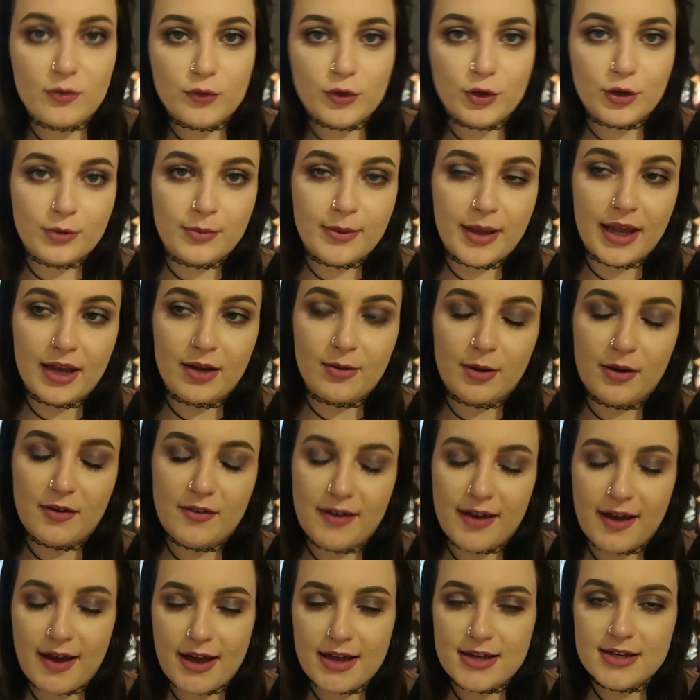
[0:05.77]
room and
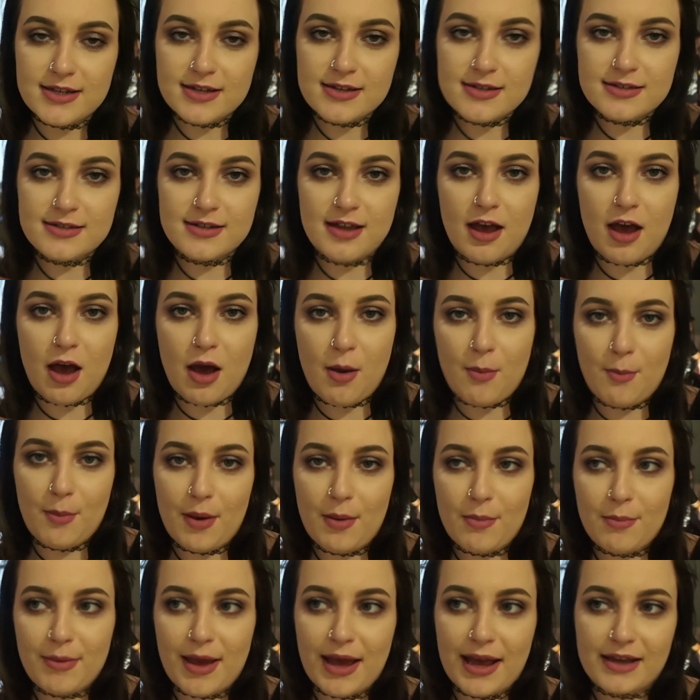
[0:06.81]
we've had some
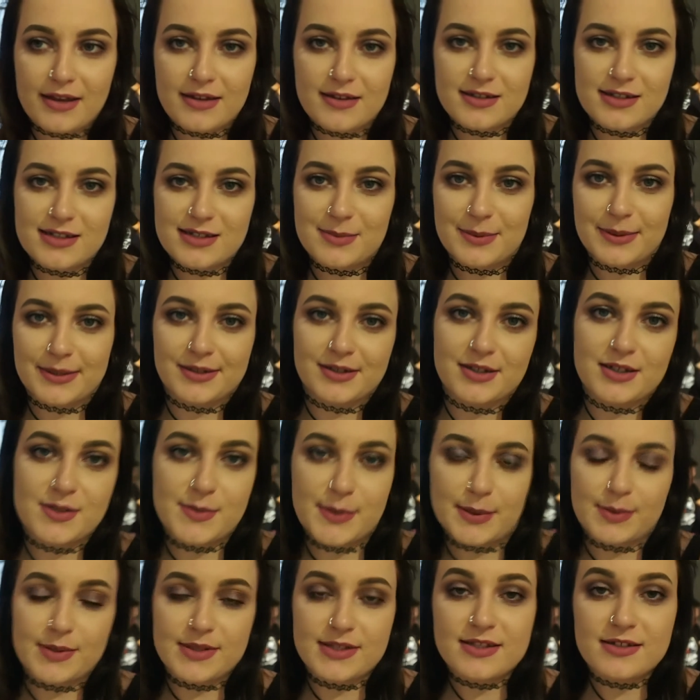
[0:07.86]
Maccas because
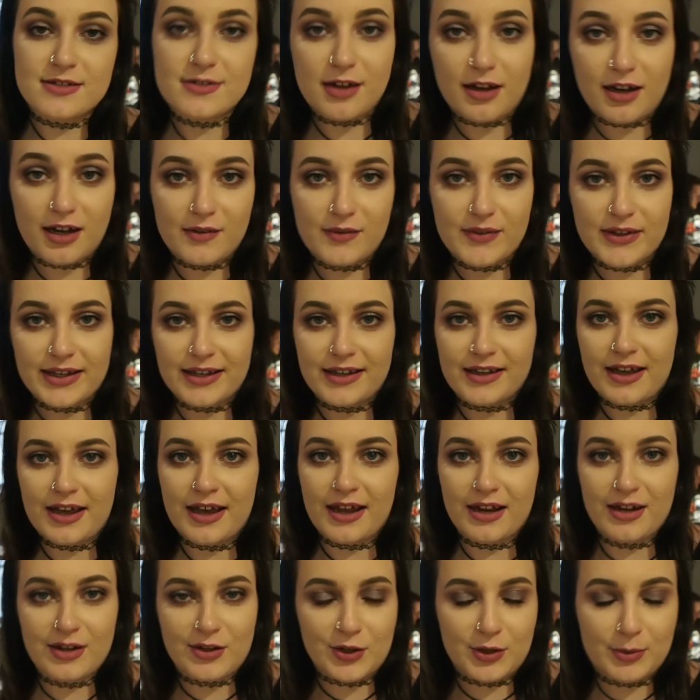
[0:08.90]
we were starving
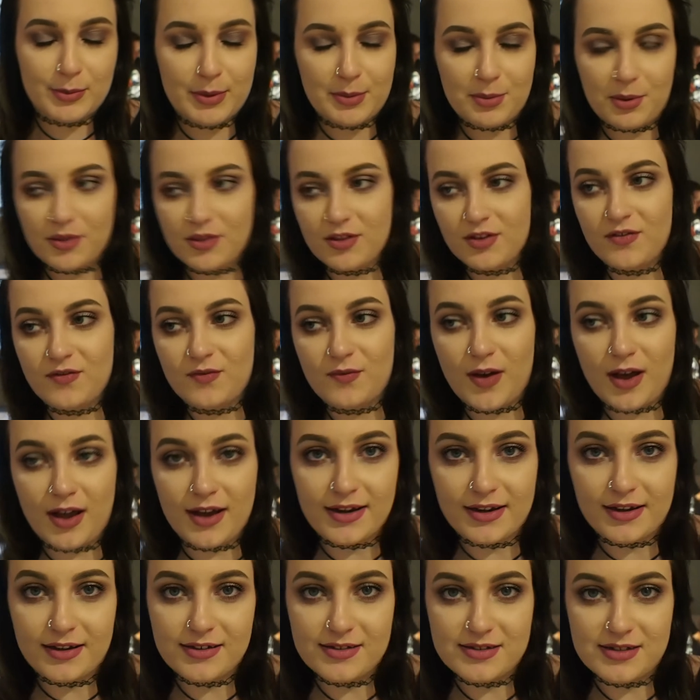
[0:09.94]
and couldn't be bothered
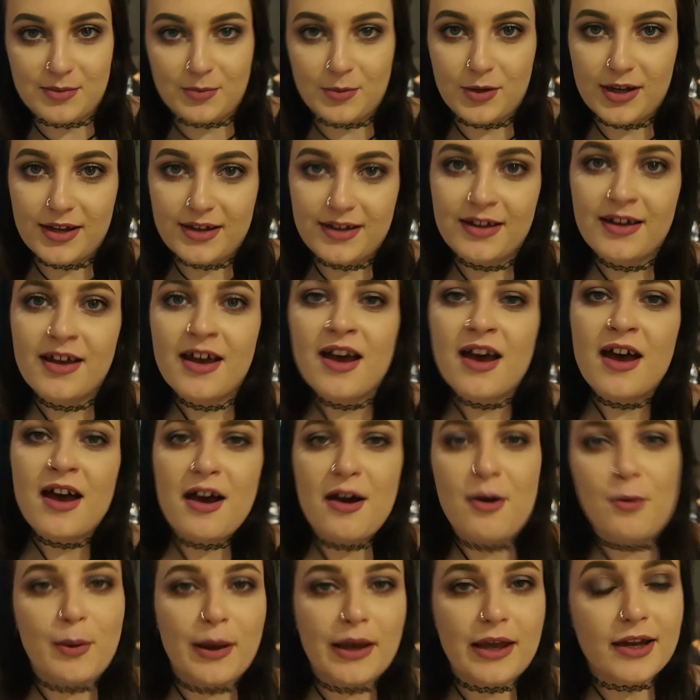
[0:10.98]
finding somewhere.
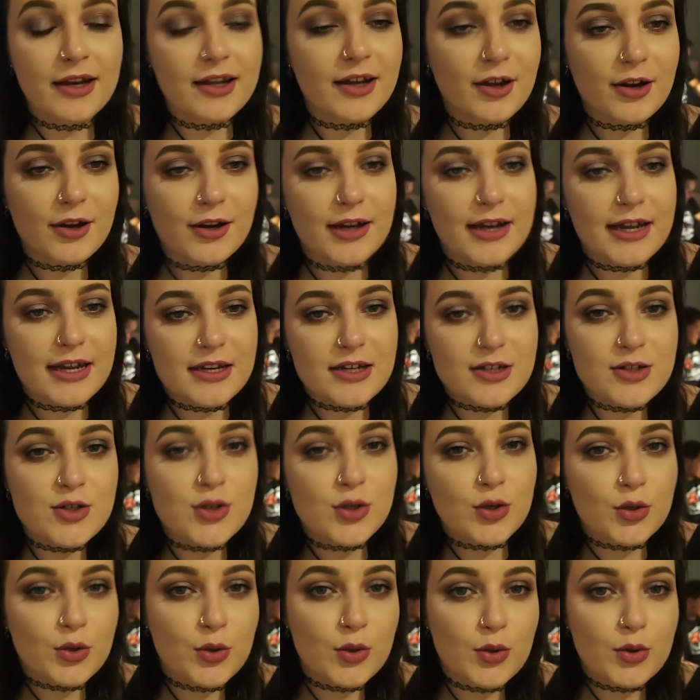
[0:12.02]
We're gonna go
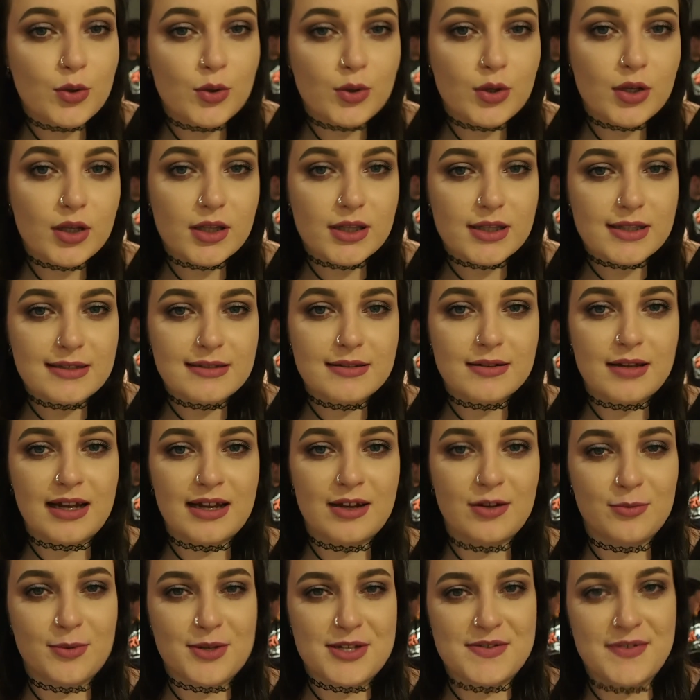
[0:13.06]
into, I
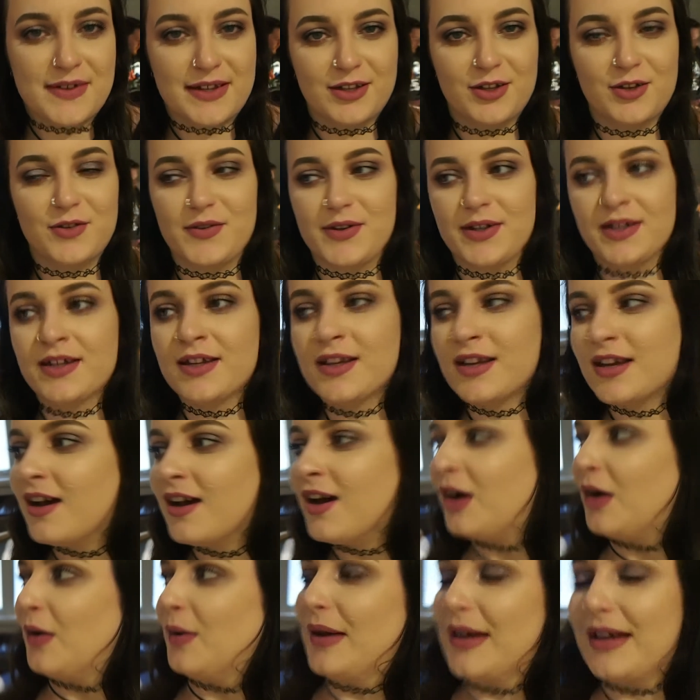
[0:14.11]
almost fell over.
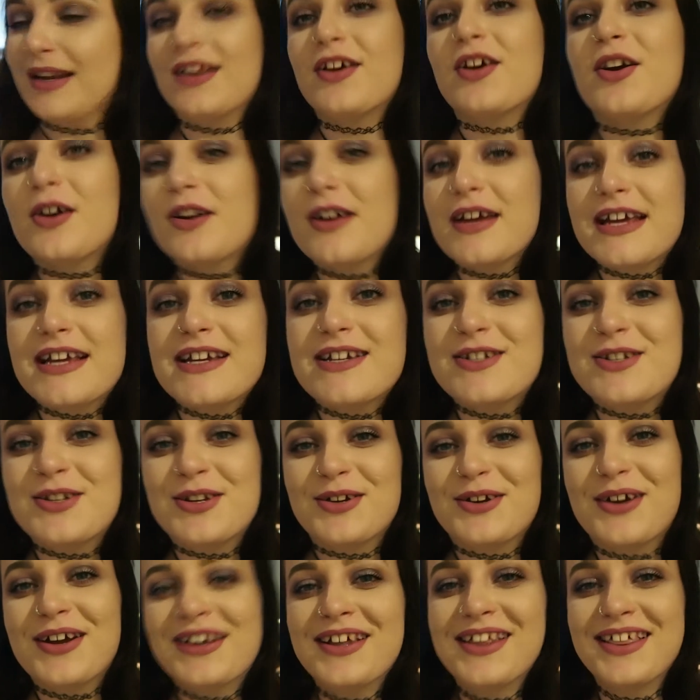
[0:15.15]
We're gonna go
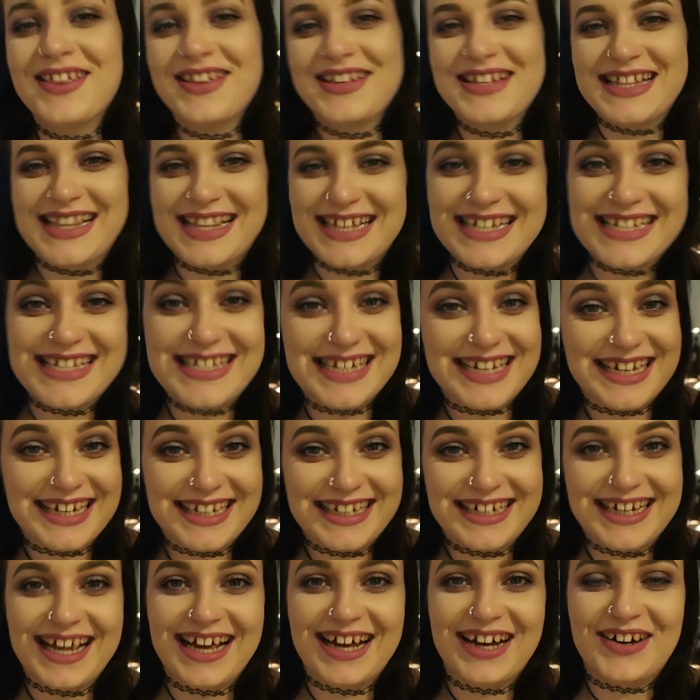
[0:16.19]
into the
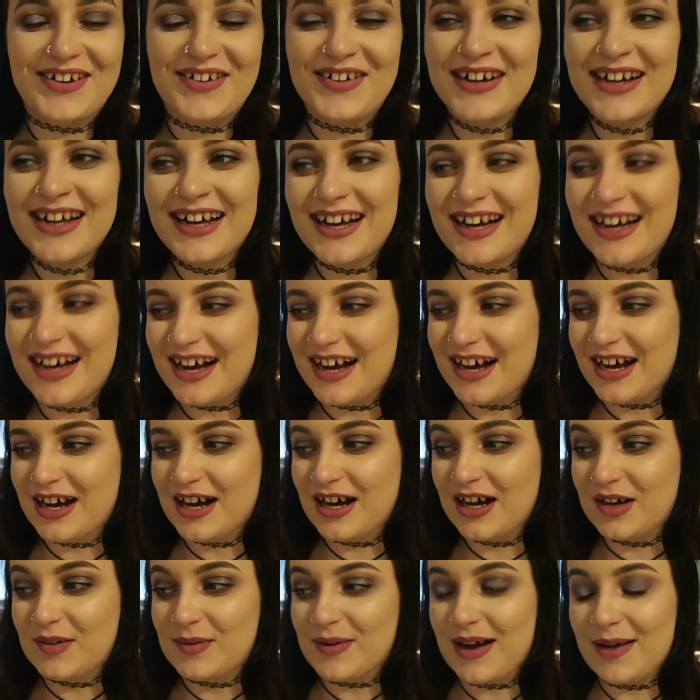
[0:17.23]
city now.
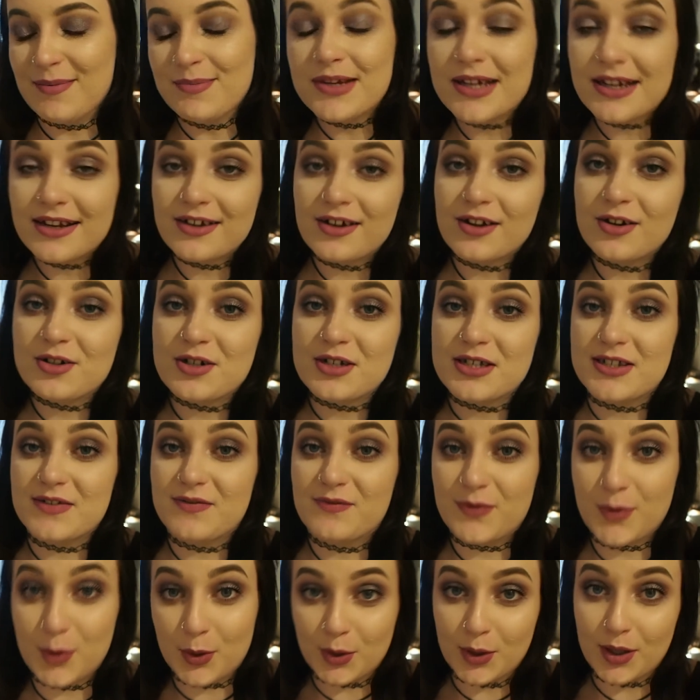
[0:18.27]
I'm gonna go to
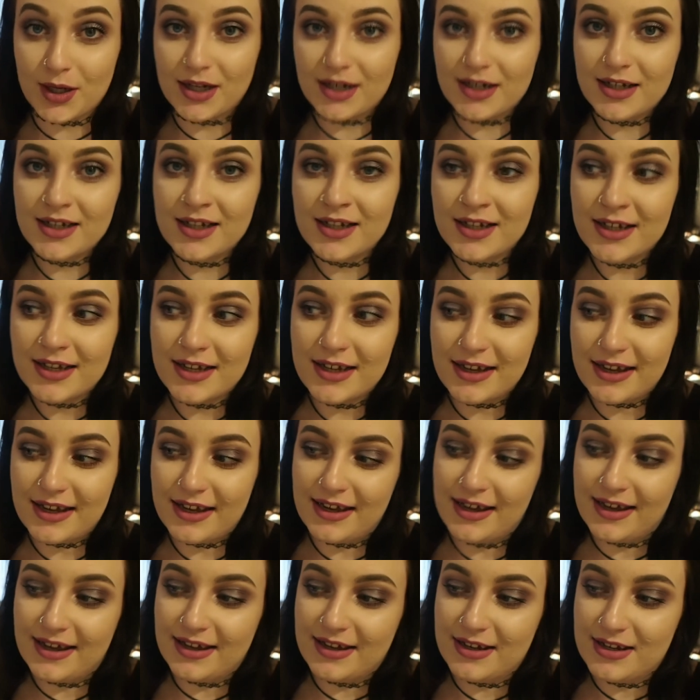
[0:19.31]
Sephora
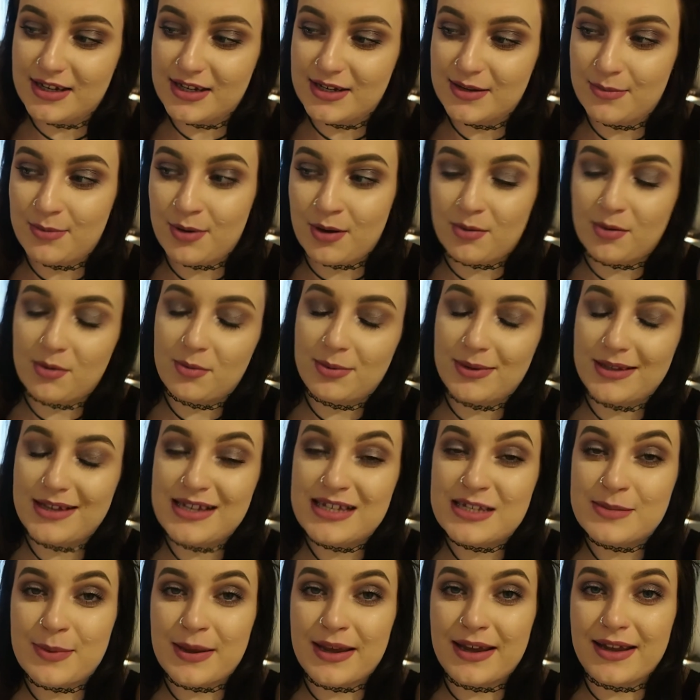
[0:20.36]
and probably
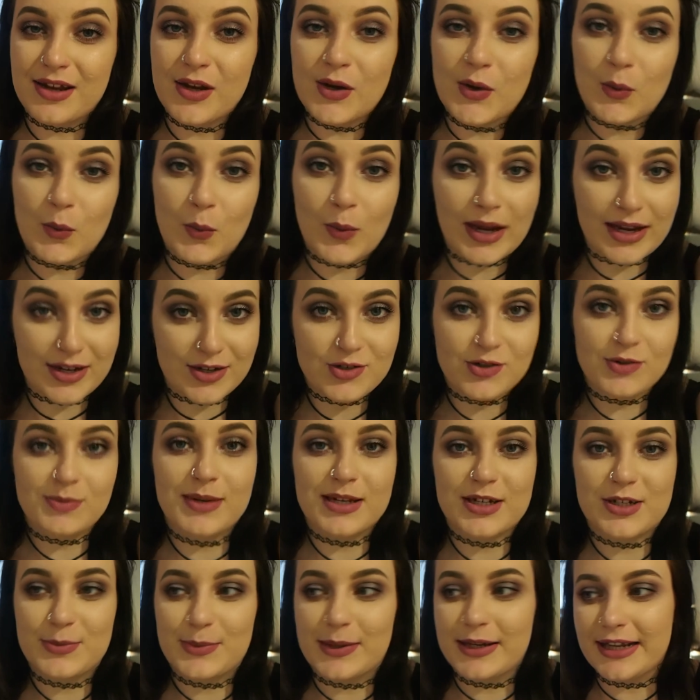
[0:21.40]
spend way too
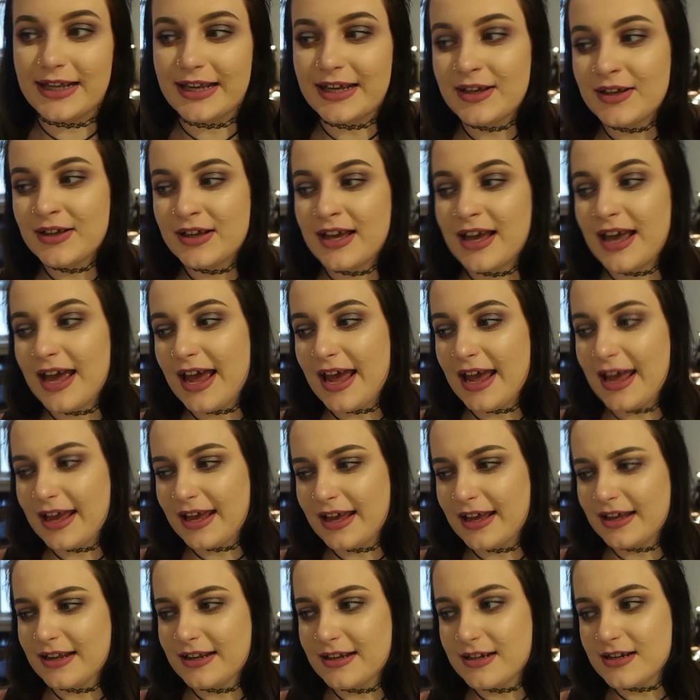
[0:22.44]
much money.
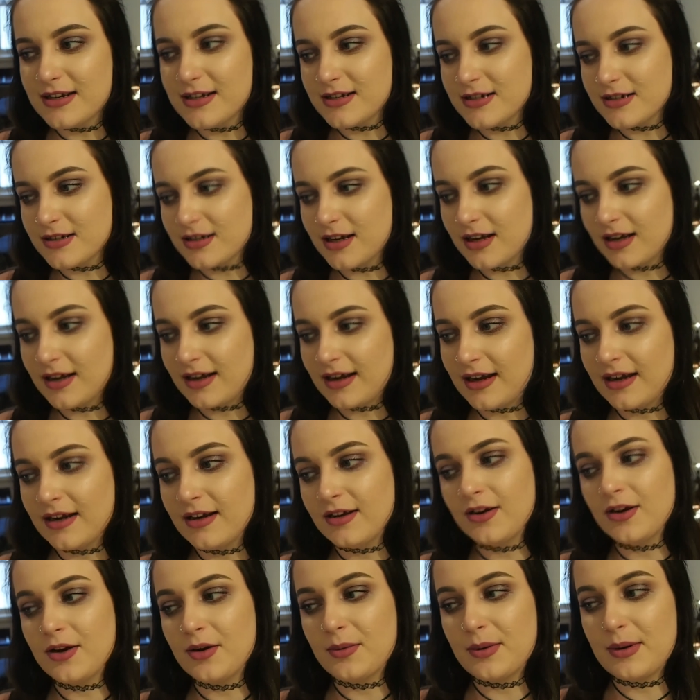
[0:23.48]
And I don't
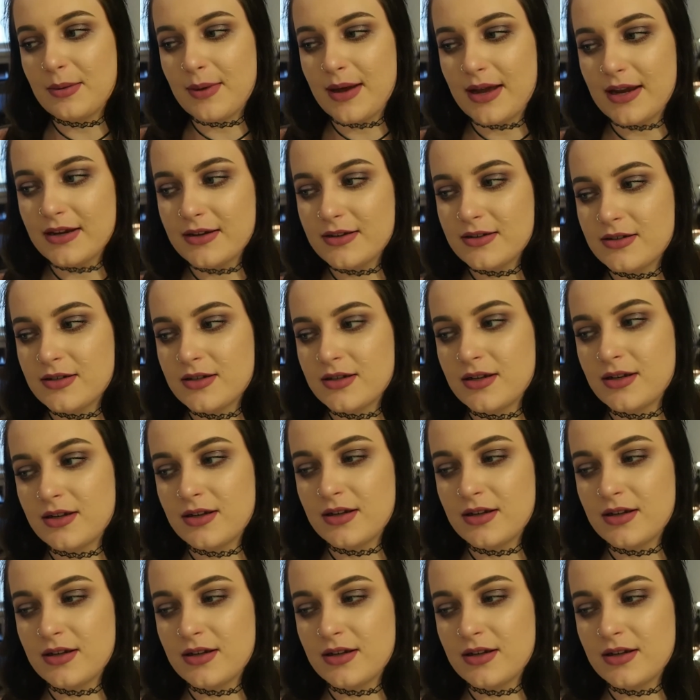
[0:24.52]
know, we might